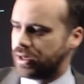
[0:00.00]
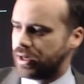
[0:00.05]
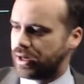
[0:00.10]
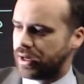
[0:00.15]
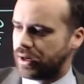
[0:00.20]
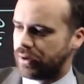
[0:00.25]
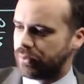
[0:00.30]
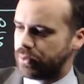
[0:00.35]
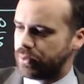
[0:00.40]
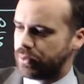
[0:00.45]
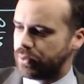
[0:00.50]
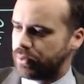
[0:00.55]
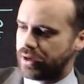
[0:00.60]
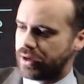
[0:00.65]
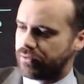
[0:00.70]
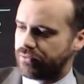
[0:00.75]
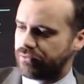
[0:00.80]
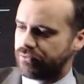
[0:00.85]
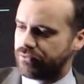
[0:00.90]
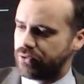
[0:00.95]
Uh, we
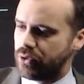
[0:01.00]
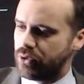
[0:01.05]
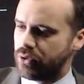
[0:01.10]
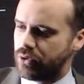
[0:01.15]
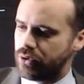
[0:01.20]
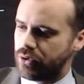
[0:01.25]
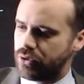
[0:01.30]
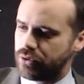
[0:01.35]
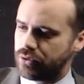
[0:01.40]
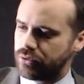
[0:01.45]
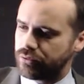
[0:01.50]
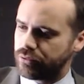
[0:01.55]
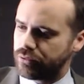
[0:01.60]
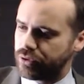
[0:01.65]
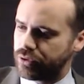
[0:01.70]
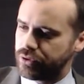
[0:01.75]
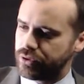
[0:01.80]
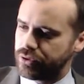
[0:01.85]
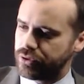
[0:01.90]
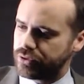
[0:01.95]
get 4
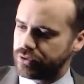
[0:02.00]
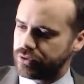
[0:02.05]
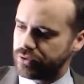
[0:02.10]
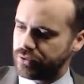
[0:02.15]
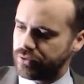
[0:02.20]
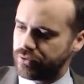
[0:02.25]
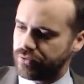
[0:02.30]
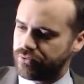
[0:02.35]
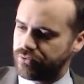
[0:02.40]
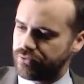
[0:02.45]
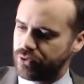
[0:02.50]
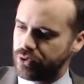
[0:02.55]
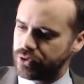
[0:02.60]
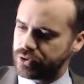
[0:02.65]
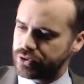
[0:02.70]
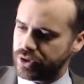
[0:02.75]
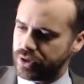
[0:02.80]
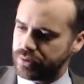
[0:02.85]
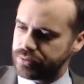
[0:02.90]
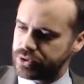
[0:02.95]
root
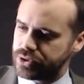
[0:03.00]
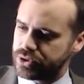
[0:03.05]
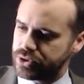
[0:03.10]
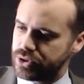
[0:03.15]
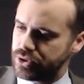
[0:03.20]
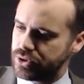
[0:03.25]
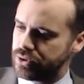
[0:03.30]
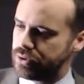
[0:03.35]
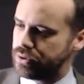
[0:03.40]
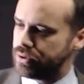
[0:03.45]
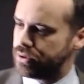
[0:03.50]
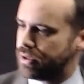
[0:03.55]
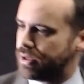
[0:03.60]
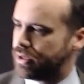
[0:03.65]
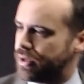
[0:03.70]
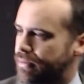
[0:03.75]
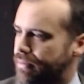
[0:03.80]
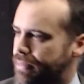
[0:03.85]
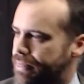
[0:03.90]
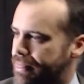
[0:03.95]
4 times 2,
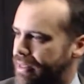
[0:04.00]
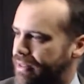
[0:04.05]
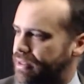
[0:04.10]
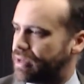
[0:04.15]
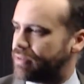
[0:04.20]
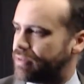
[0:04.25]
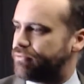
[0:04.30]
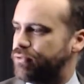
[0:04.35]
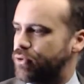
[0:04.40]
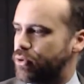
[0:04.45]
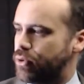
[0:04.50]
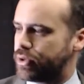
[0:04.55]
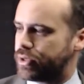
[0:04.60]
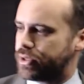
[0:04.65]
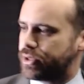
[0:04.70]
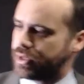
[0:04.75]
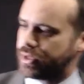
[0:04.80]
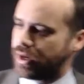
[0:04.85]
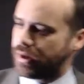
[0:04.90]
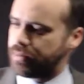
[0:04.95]
and that 4
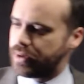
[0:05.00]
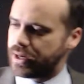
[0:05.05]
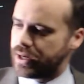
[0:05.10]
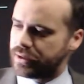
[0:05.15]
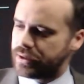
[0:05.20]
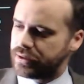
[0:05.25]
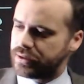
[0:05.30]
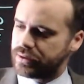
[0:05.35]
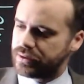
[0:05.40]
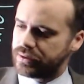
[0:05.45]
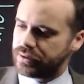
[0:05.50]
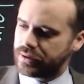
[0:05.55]
can come out.